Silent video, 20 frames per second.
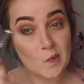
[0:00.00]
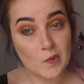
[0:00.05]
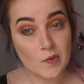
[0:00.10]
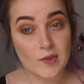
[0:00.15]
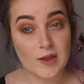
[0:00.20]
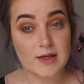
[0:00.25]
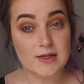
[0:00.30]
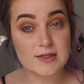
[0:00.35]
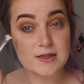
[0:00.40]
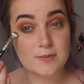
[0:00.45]

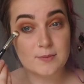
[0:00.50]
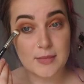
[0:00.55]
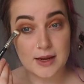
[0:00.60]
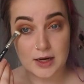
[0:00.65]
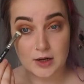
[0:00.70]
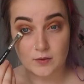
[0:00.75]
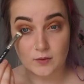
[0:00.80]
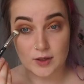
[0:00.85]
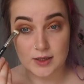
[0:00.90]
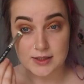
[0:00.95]
That's the
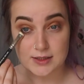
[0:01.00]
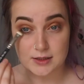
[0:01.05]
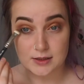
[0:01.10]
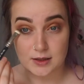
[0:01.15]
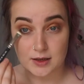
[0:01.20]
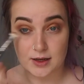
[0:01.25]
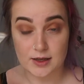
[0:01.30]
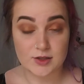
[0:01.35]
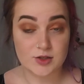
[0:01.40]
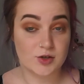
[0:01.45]
main reason
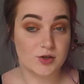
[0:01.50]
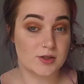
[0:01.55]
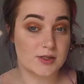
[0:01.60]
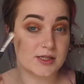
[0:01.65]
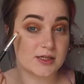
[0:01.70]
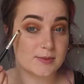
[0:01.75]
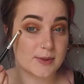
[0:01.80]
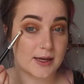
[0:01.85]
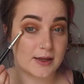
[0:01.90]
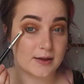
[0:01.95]
I chose
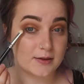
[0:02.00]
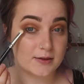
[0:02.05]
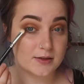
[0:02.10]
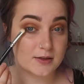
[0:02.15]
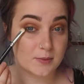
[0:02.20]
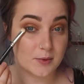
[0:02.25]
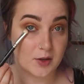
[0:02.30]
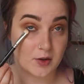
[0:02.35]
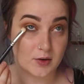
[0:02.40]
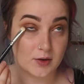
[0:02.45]
this palette, to
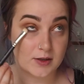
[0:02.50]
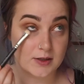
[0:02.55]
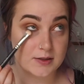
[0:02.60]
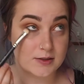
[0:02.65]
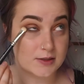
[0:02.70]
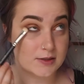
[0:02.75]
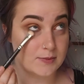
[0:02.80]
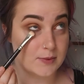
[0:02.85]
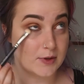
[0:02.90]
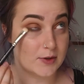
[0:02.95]
be honest,
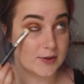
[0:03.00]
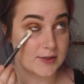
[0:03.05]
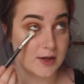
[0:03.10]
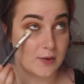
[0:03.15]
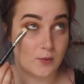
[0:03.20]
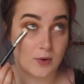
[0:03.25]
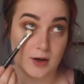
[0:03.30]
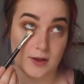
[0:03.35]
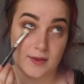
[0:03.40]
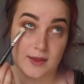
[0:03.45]
is because I
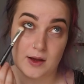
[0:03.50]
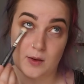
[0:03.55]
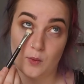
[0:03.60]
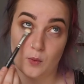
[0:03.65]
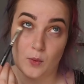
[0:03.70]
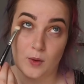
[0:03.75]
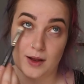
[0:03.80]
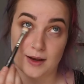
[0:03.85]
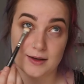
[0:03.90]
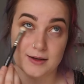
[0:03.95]
wanted that
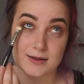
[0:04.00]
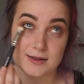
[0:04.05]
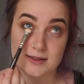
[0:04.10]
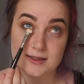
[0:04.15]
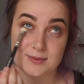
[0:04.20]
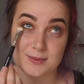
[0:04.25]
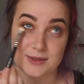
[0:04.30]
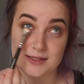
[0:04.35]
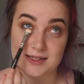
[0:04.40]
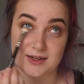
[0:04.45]
one
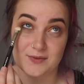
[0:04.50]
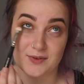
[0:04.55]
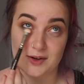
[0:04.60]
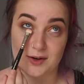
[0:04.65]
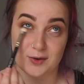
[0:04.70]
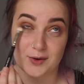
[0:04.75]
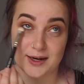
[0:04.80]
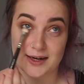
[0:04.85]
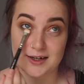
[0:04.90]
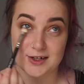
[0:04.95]
specific
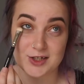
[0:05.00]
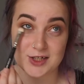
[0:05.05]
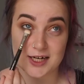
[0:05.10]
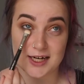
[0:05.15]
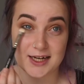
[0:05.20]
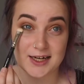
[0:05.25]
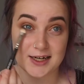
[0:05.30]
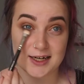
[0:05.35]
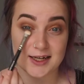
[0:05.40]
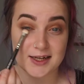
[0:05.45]
green
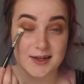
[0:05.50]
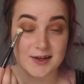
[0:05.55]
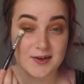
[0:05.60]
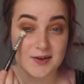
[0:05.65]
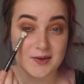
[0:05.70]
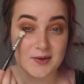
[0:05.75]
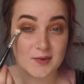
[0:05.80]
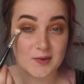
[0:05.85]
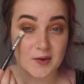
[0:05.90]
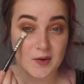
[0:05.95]
shade.
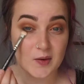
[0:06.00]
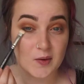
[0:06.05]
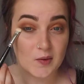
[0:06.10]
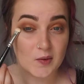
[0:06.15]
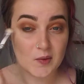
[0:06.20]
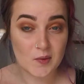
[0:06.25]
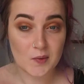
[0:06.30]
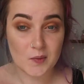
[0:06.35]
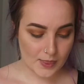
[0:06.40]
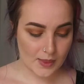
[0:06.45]

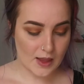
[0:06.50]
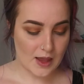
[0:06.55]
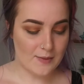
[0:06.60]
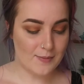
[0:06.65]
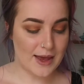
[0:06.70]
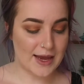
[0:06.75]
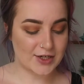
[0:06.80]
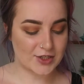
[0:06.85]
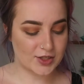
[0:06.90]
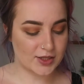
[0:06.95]
I'm
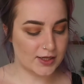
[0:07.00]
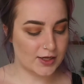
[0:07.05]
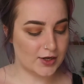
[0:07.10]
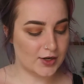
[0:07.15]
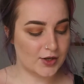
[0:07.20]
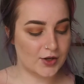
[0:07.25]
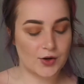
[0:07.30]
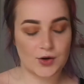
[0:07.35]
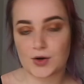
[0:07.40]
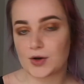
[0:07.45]
actually
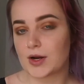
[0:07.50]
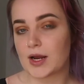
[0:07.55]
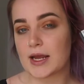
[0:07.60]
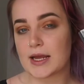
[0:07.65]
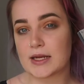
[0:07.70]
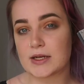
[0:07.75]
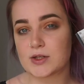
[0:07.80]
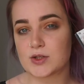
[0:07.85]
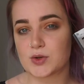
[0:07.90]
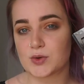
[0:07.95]
going to go
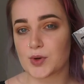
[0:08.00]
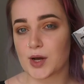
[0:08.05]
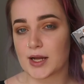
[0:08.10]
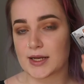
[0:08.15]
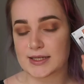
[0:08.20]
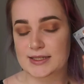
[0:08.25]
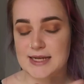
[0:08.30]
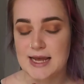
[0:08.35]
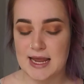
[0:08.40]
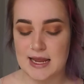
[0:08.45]
into
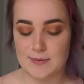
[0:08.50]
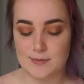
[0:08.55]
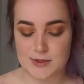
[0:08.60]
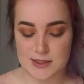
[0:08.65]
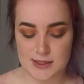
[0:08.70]
Untamed